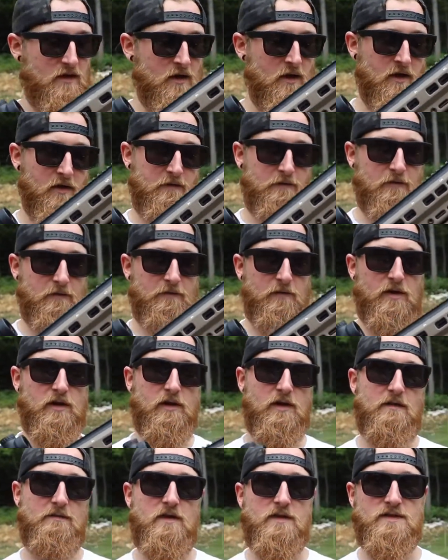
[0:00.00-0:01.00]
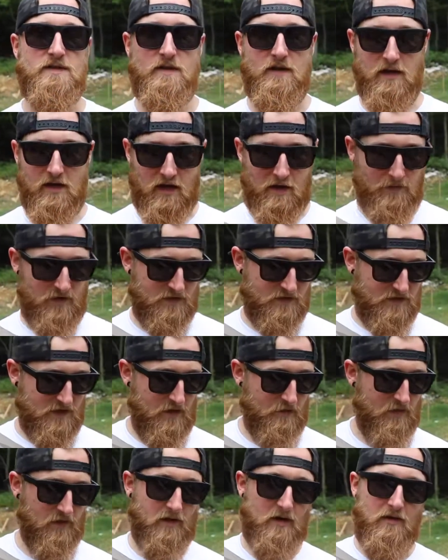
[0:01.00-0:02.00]
feel free to leave those in the comments
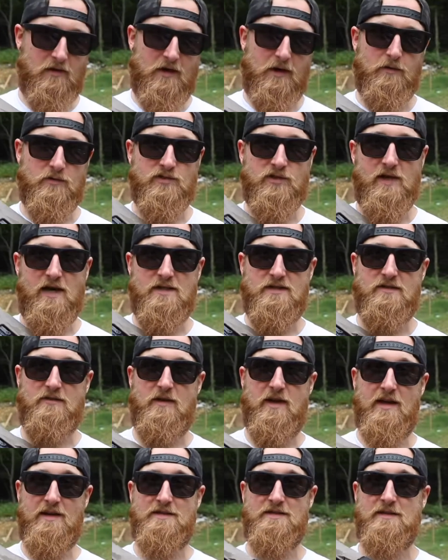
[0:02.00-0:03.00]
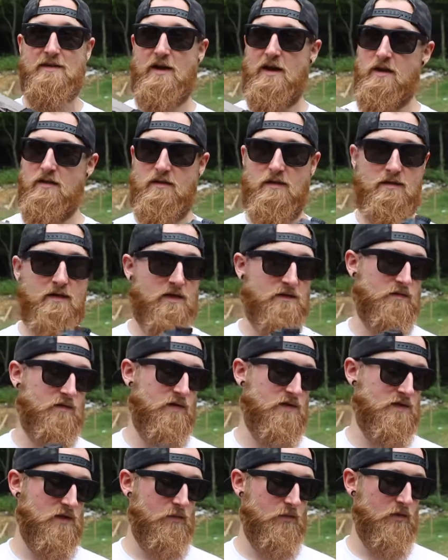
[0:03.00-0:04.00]
down below and I will try to answer anything that's
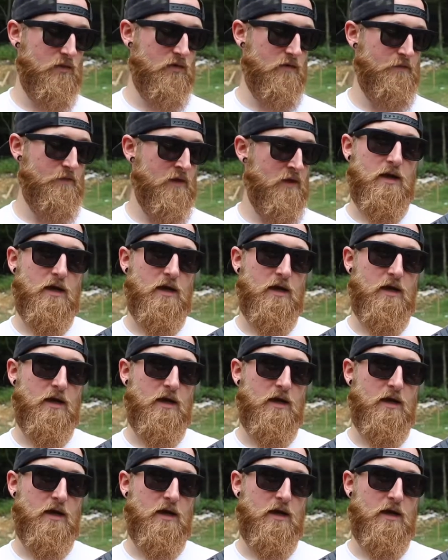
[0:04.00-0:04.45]
reasonable.